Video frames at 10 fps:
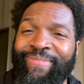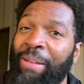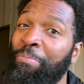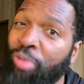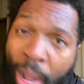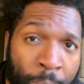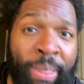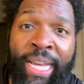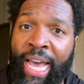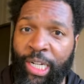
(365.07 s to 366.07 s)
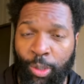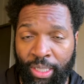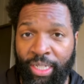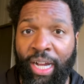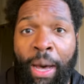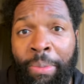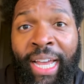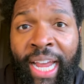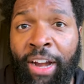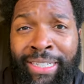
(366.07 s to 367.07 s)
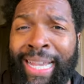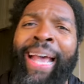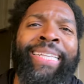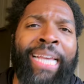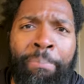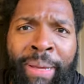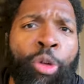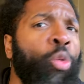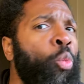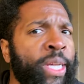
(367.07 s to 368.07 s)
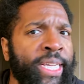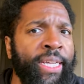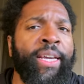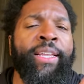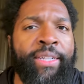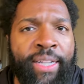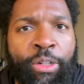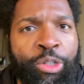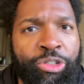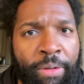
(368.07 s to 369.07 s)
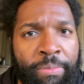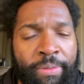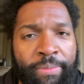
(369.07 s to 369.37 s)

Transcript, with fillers: and probably actually, Kamala Harris has a bigger we than Donald Trump.